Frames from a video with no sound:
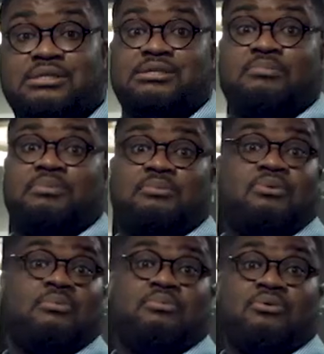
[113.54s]
Some
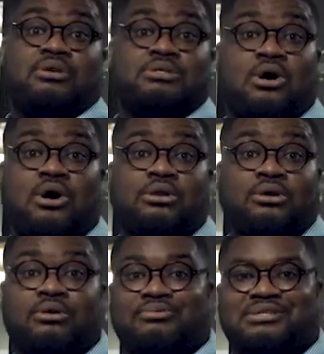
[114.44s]
people are born
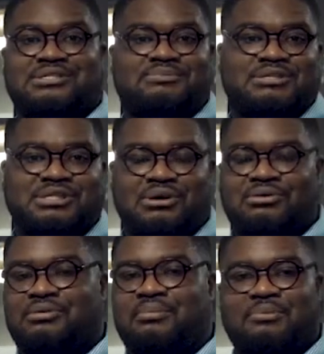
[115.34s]
taller, which has been
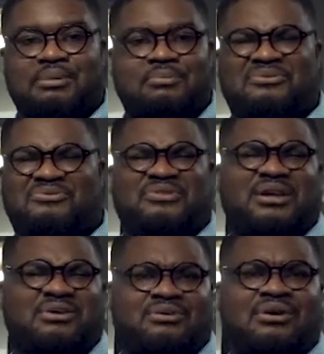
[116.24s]
shown to make people
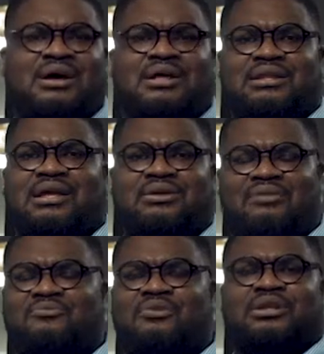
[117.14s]
feel like you
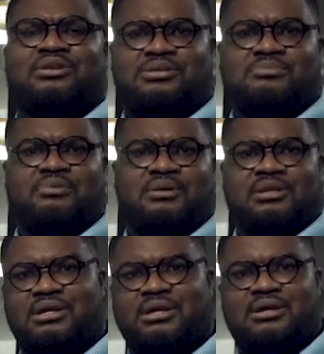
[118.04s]
have more leadership
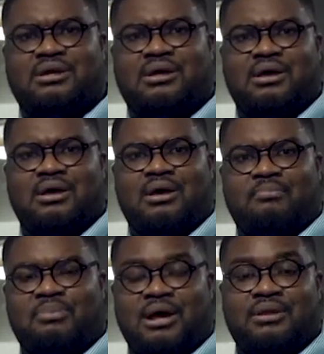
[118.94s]
ability.
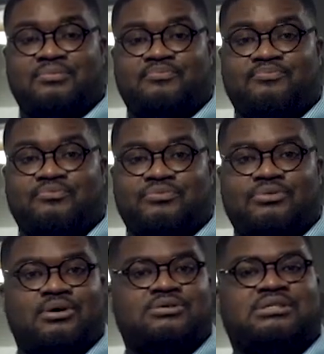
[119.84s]
But
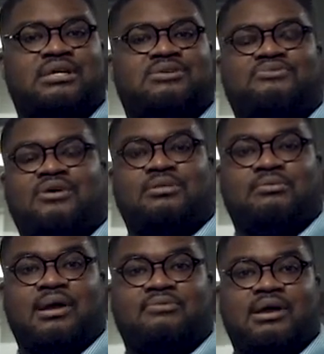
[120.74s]
those things fall
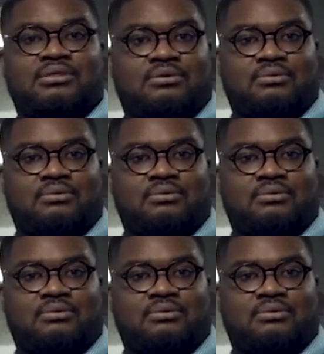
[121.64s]
away rather